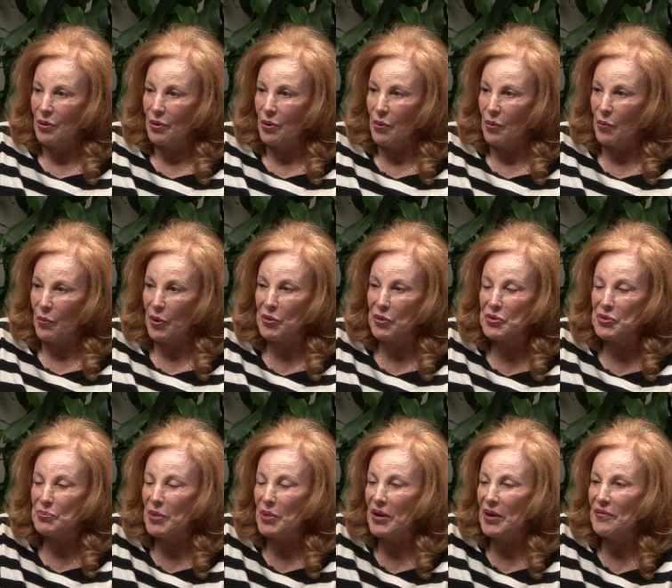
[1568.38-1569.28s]
Parents.
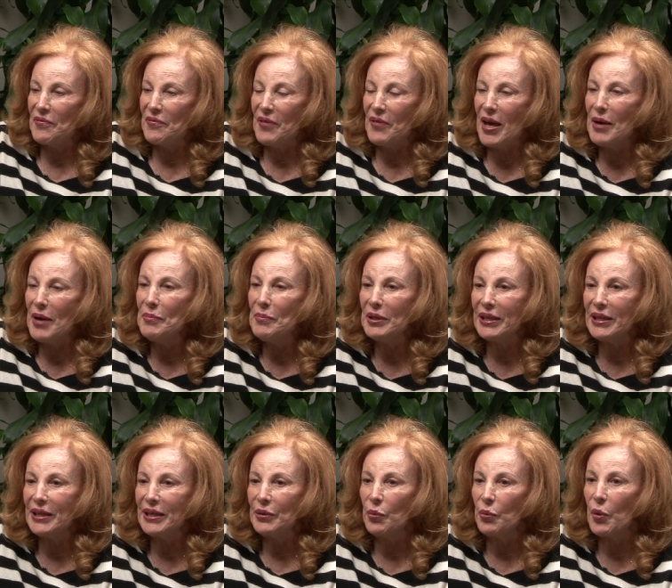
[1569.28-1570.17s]
Where's my
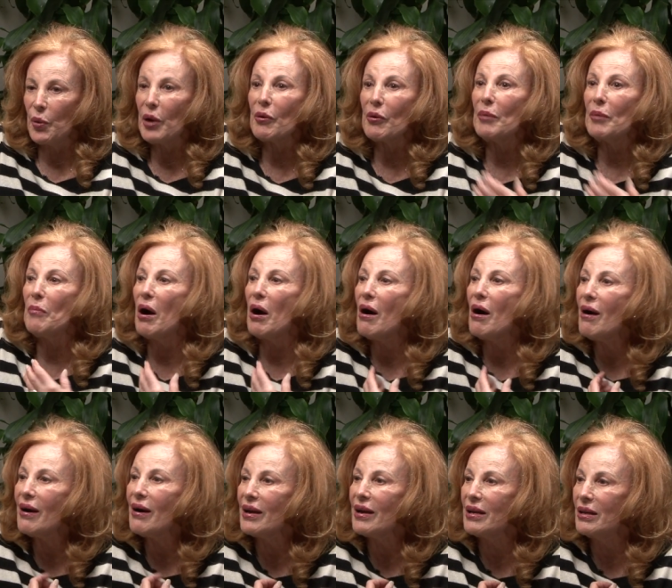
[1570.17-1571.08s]
family? Where am
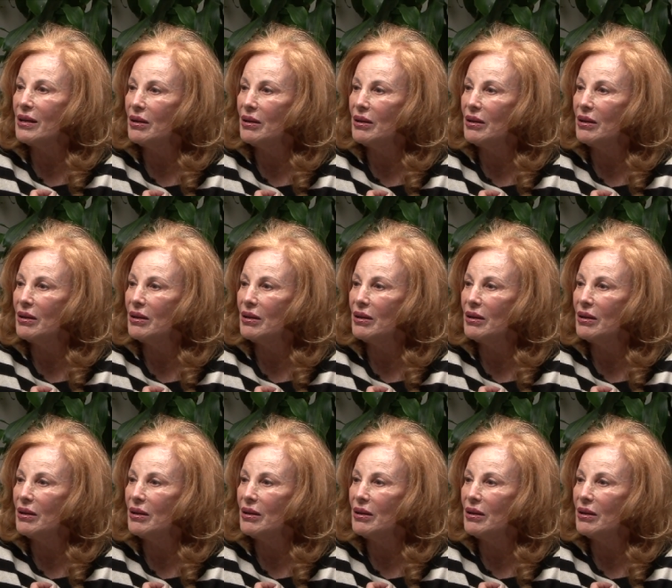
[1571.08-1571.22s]
I?